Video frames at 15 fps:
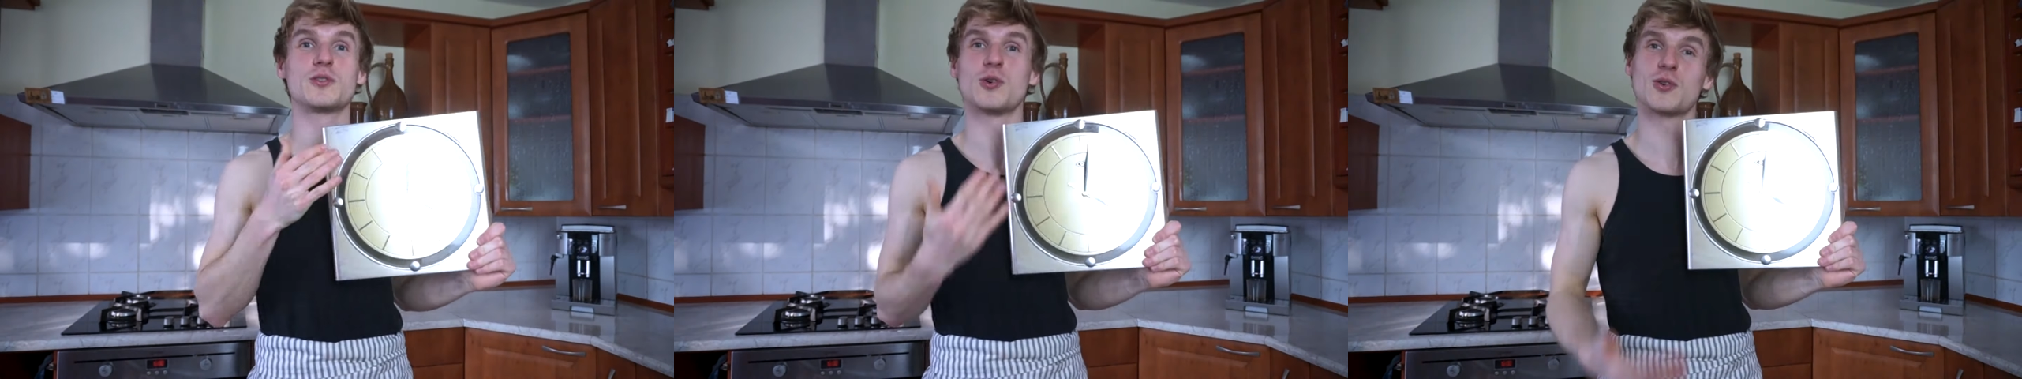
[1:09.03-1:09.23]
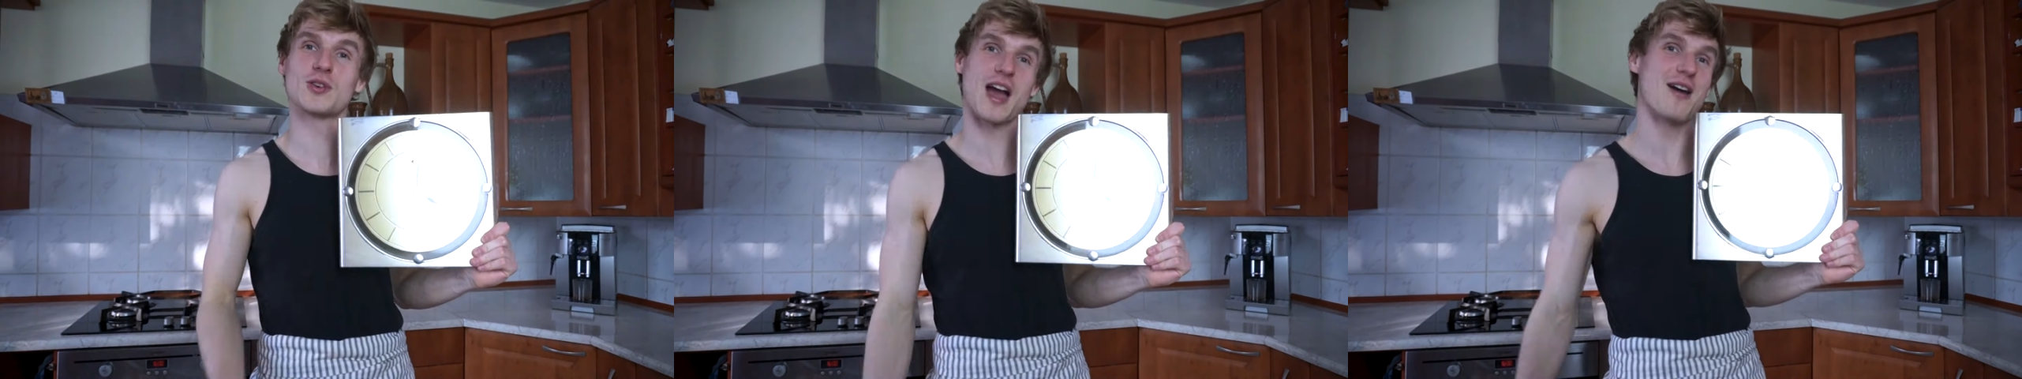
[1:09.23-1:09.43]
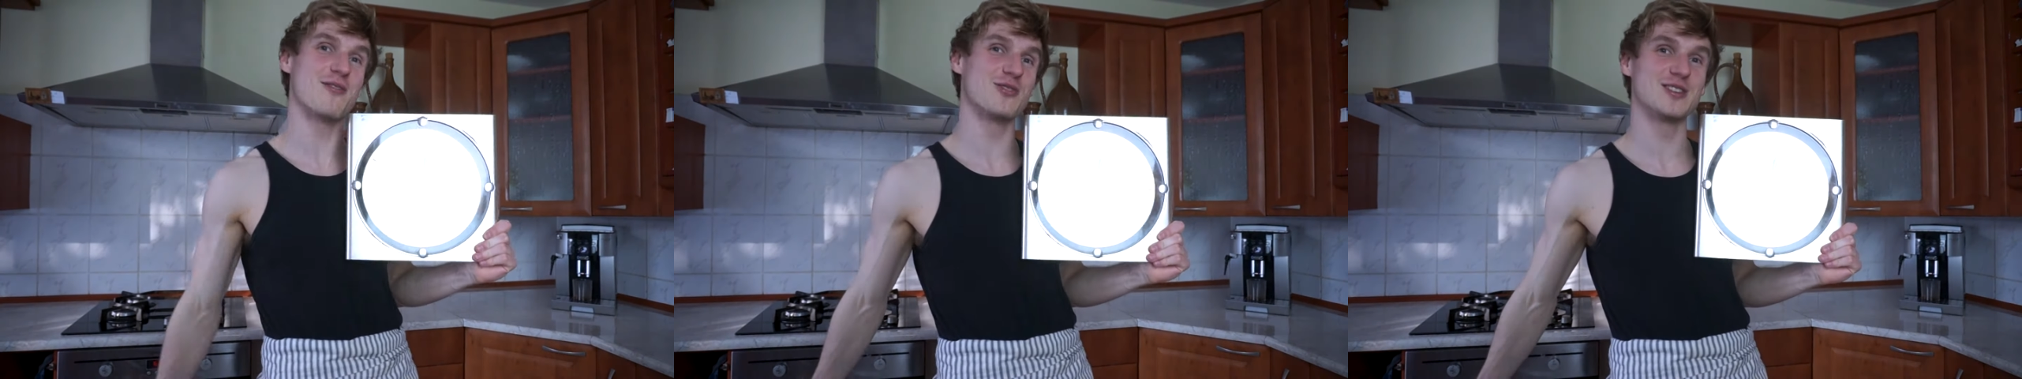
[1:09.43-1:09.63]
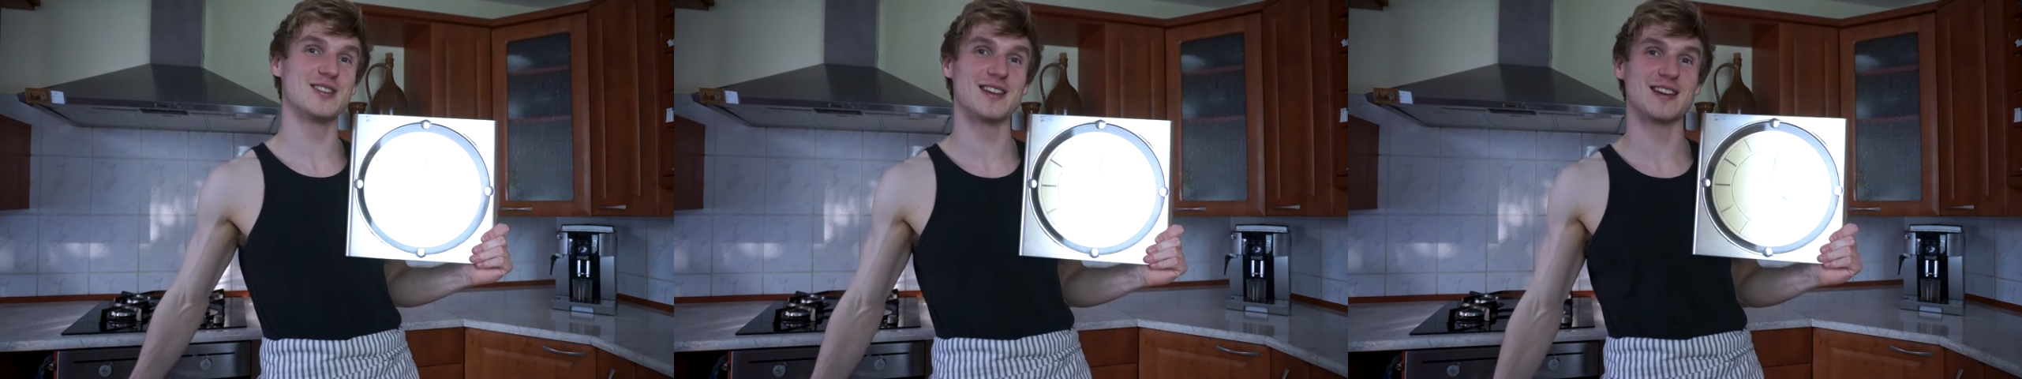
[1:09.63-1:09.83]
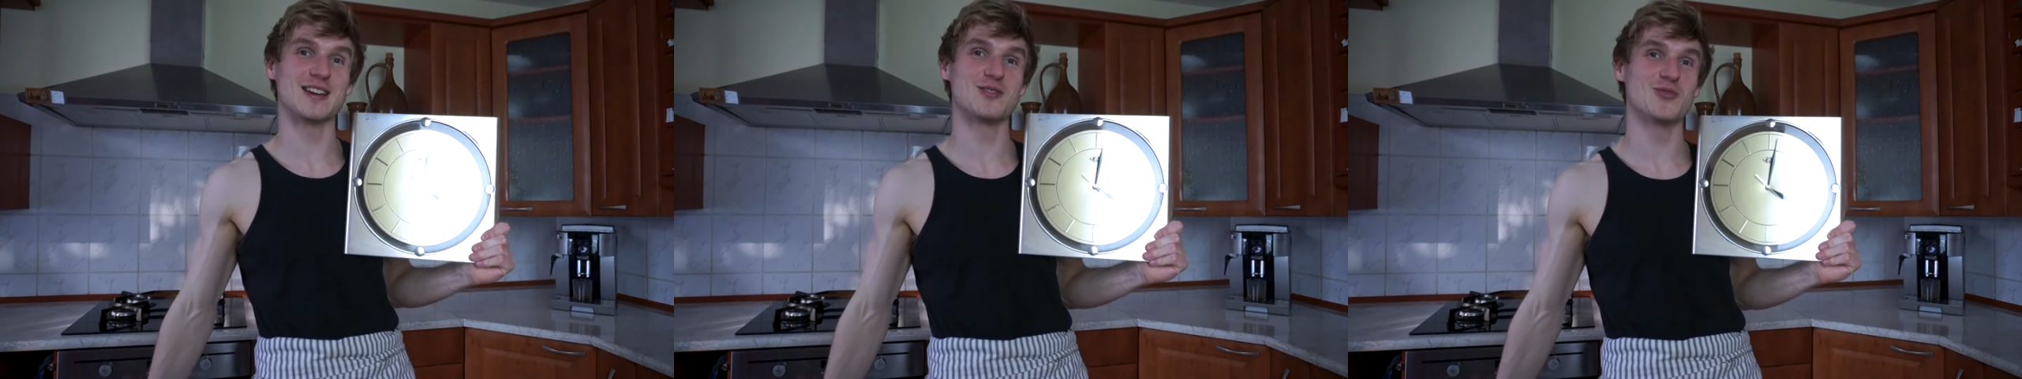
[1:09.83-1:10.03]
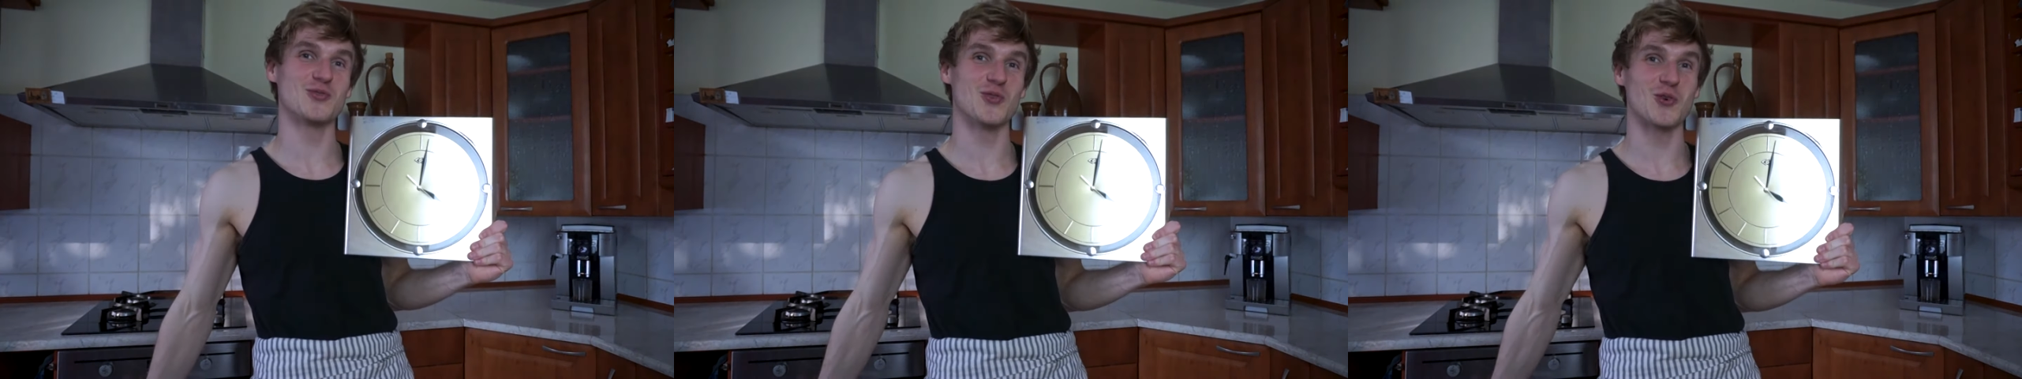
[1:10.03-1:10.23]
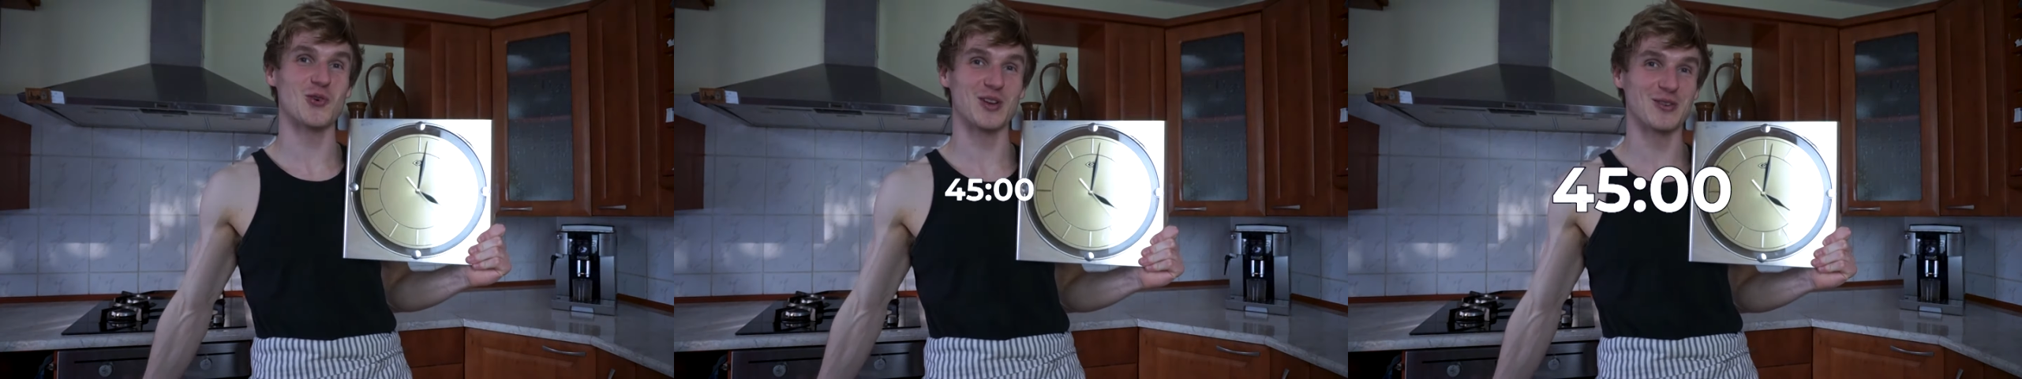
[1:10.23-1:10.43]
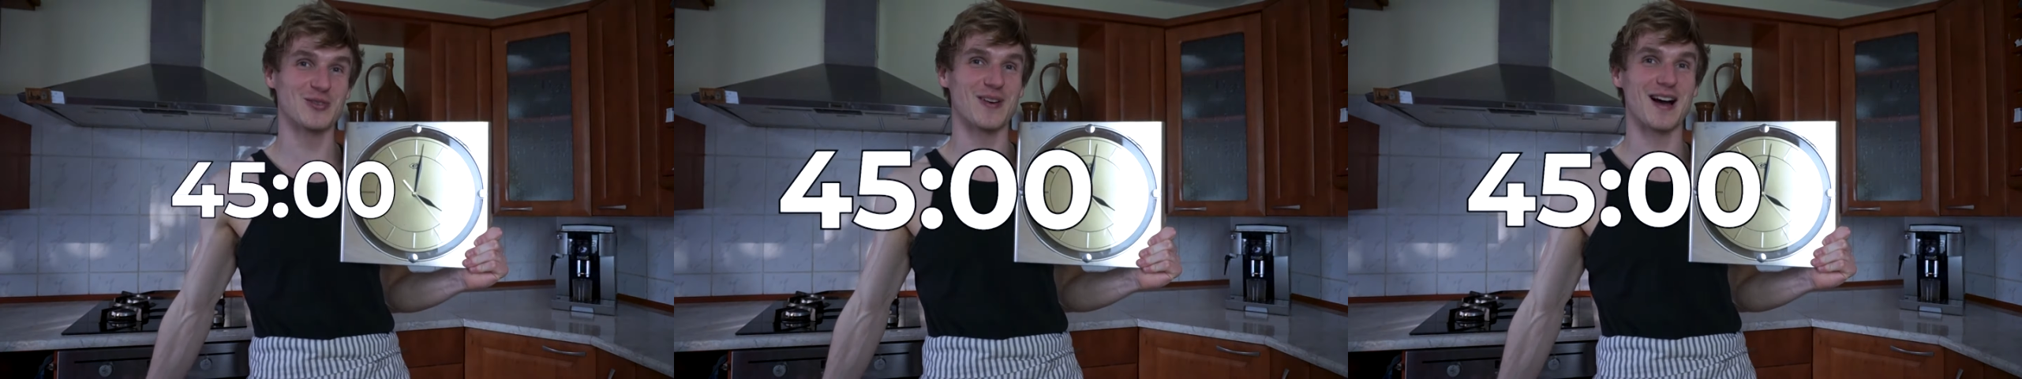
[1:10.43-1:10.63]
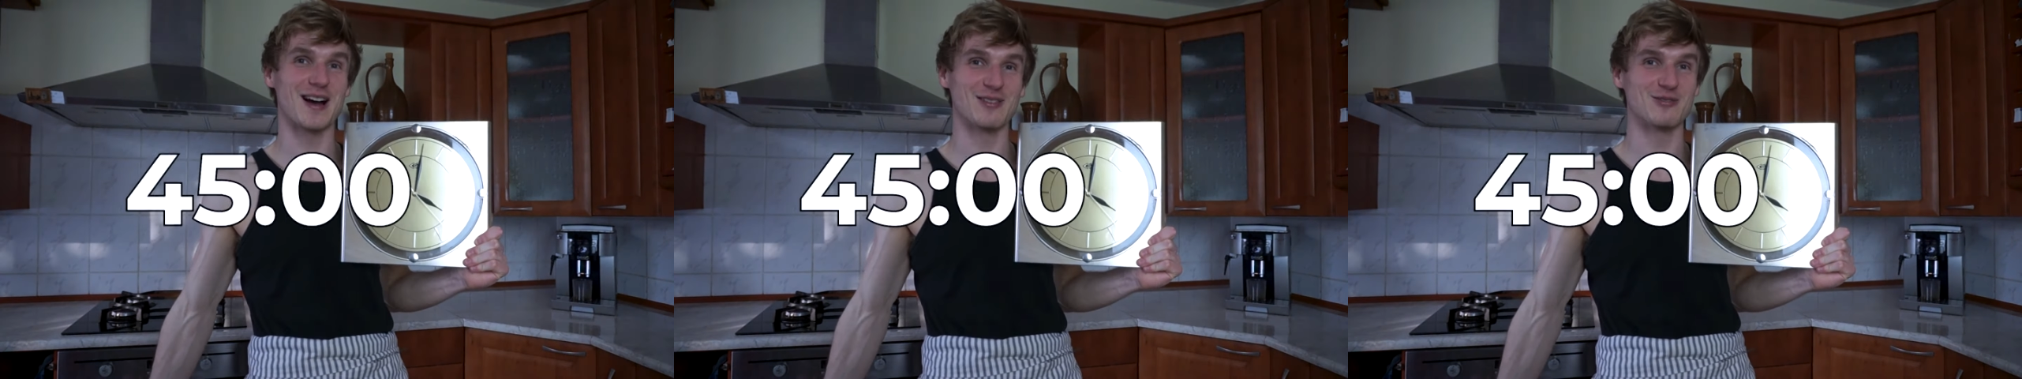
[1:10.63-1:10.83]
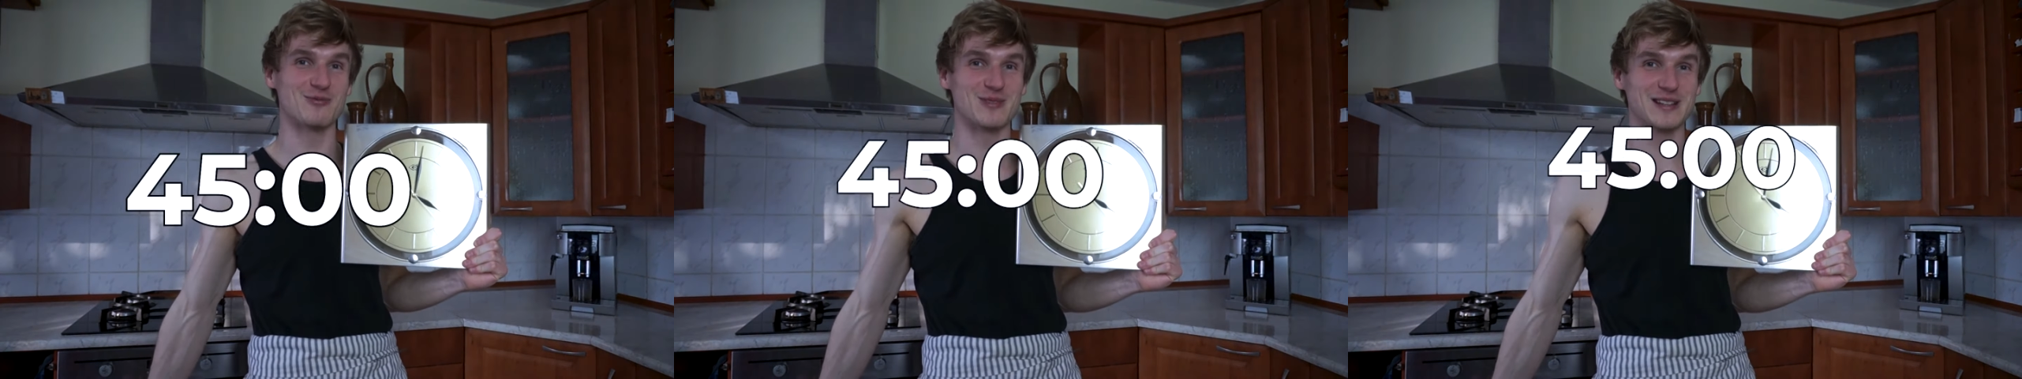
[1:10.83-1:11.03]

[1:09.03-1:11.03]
cook everything in 45